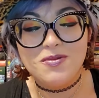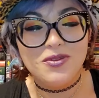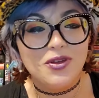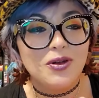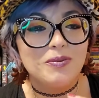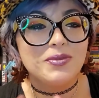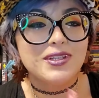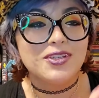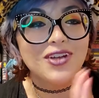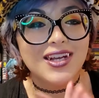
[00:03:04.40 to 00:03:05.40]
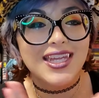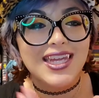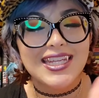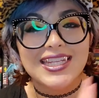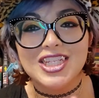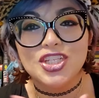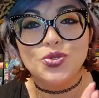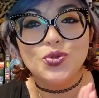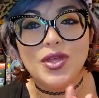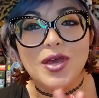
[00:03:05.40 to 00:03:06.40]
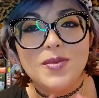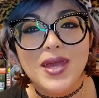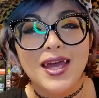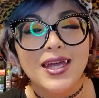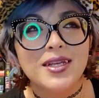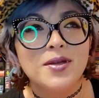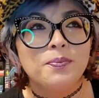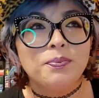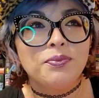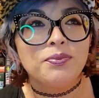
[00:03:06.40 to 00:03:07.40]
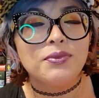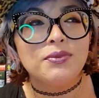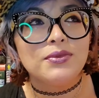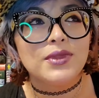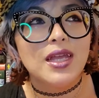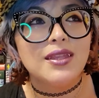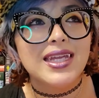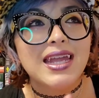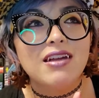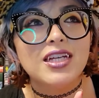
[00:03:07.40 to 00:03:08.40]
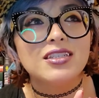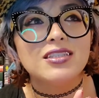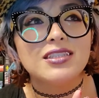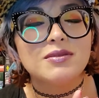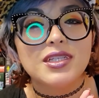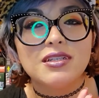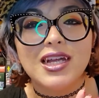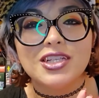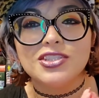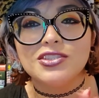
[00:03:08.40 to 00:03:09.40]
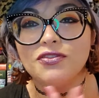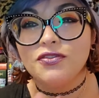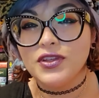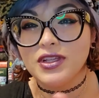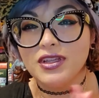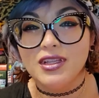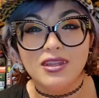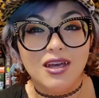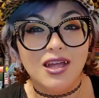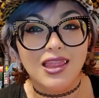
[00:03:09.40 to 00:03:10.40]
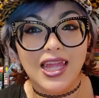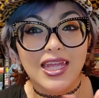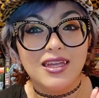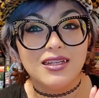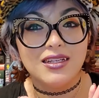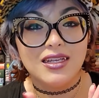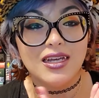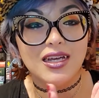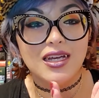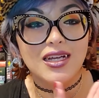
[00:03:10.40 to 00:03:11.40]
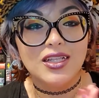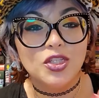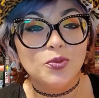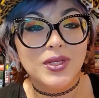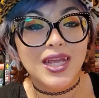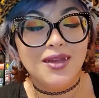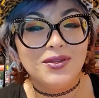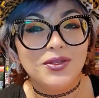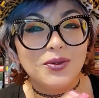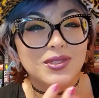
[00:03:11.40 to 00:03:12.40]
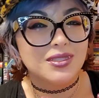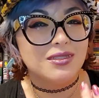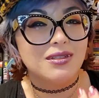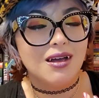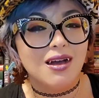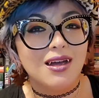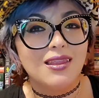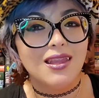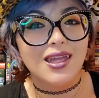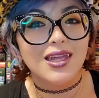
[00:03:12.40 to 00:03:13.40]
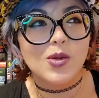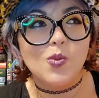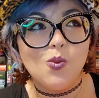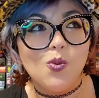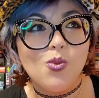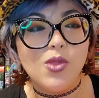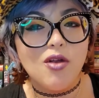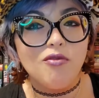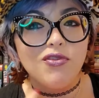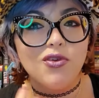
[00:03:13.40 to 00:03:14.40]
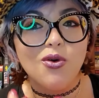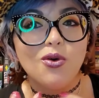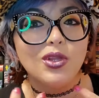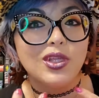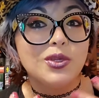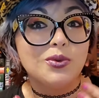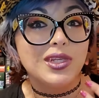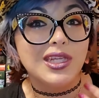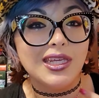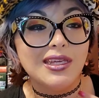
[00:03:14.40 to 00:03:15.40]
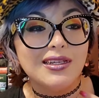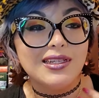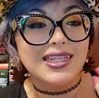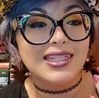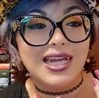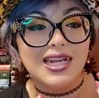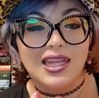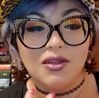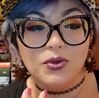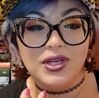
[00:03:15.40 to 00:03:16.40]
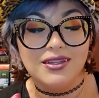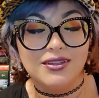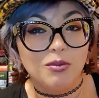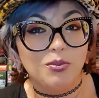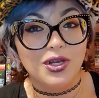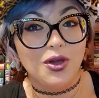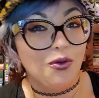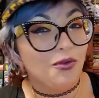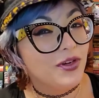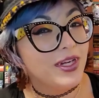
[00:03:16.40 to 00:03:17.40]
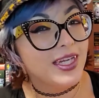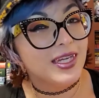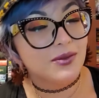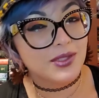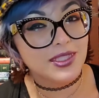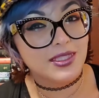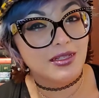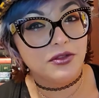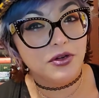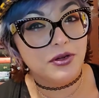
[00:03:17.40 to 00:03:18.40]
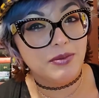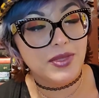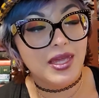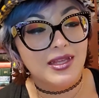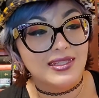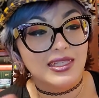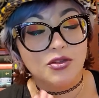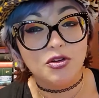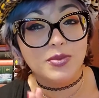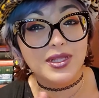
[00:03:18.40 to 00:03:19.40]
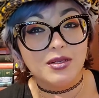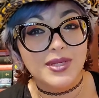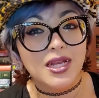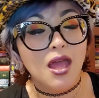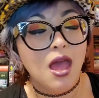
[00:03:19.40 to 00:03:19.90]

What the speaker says: so I'm still trying to get into them, and the characters and some of the interactions feel a lot like Illuminae, so it's a little odd. Like, they don't feel wholly unique, and it's kind of like reading the same book over again, which is a little throwing me a little bit,